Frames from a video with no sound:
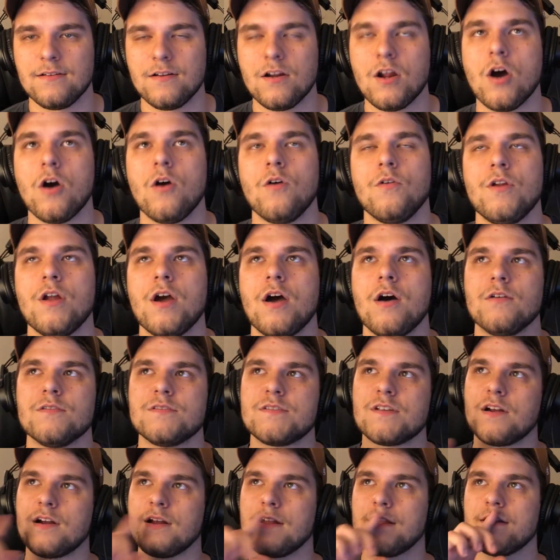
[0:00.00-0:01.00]

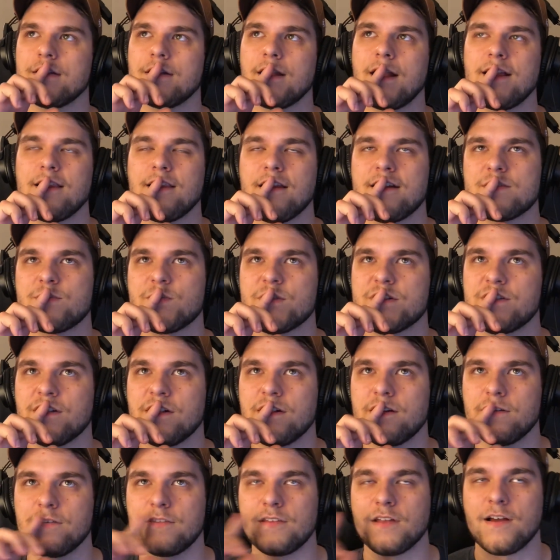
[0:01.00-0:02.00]
sorry. I lost my
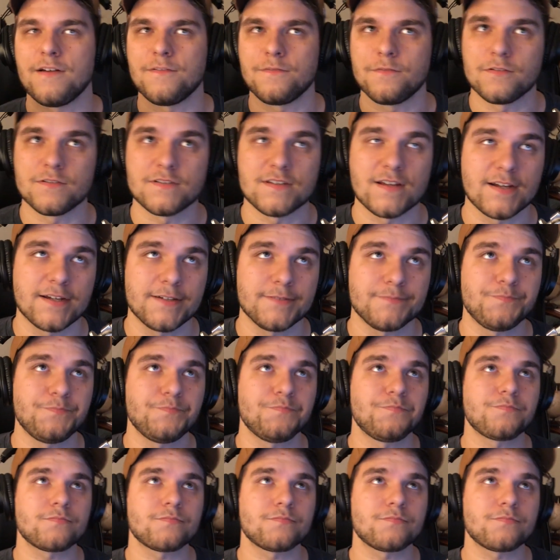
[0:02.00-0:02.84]
trail of thought for a second.